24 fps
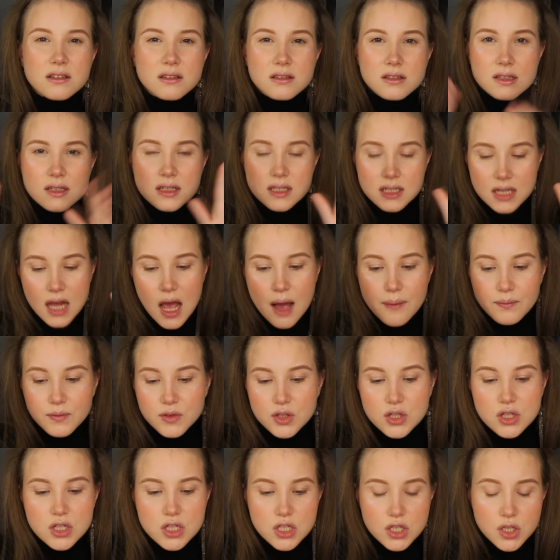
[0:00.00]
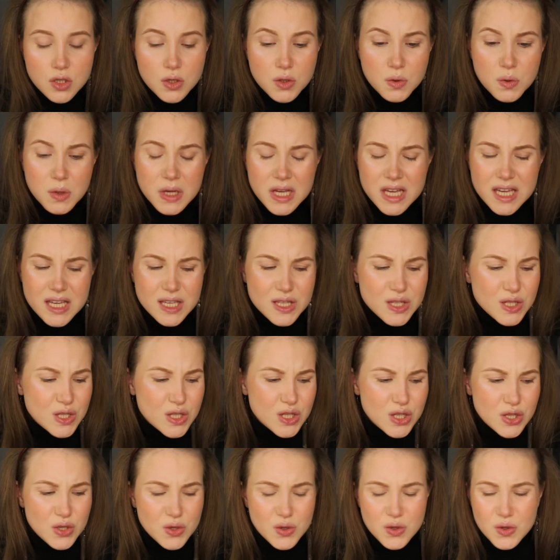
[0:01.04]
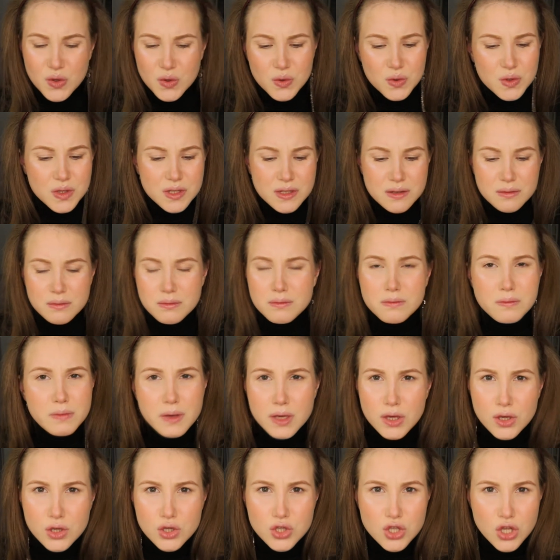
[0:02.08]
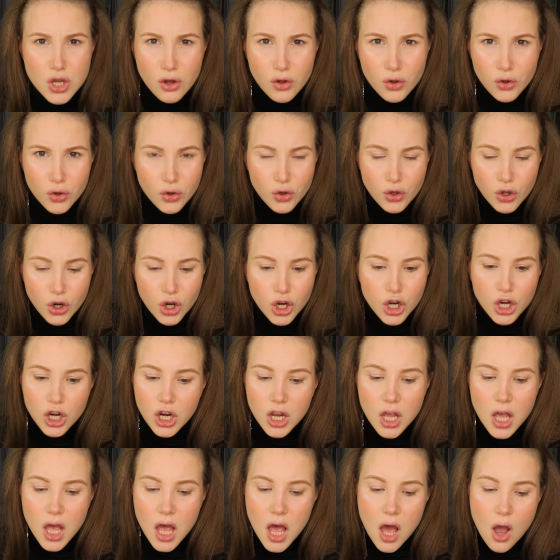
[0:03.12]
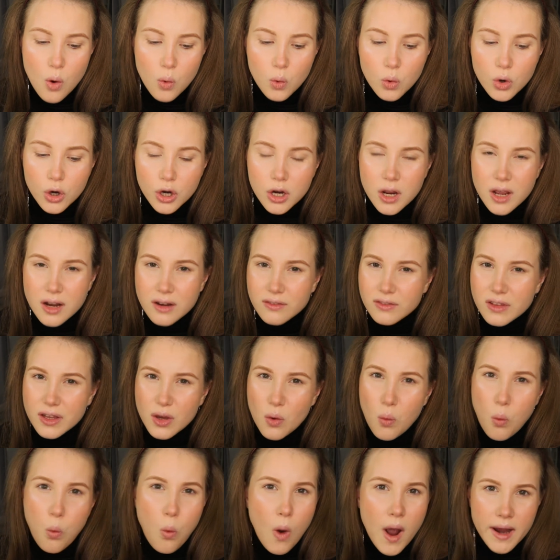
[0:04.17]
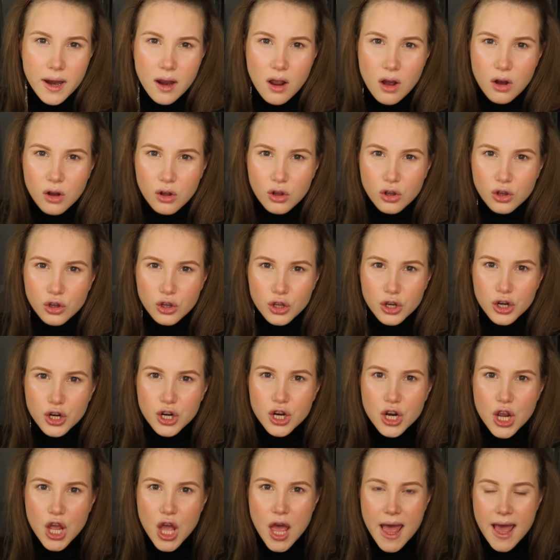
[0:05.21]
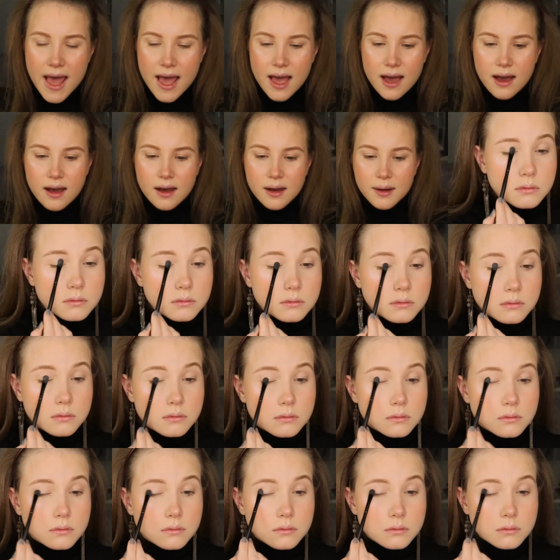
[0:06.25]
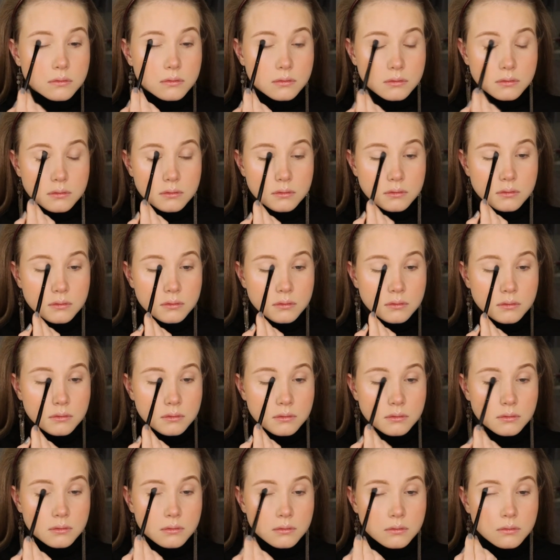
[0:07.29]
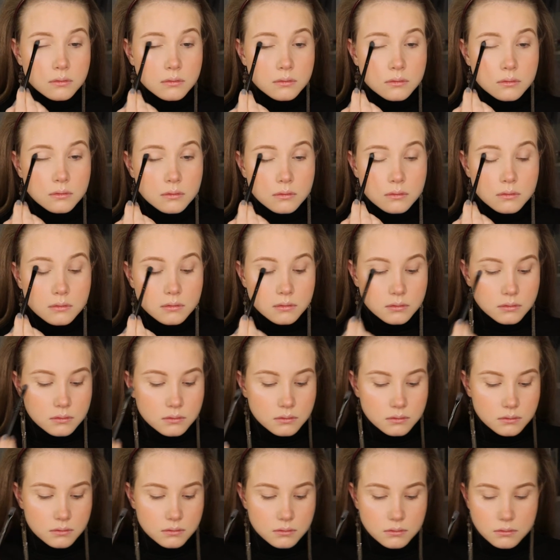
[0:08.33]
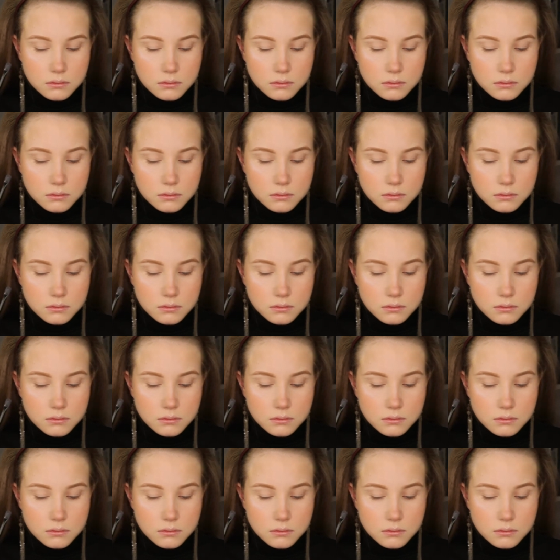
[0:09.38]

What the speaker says: step to do is to use some beige color or kind of like white color to apply this all over my lid.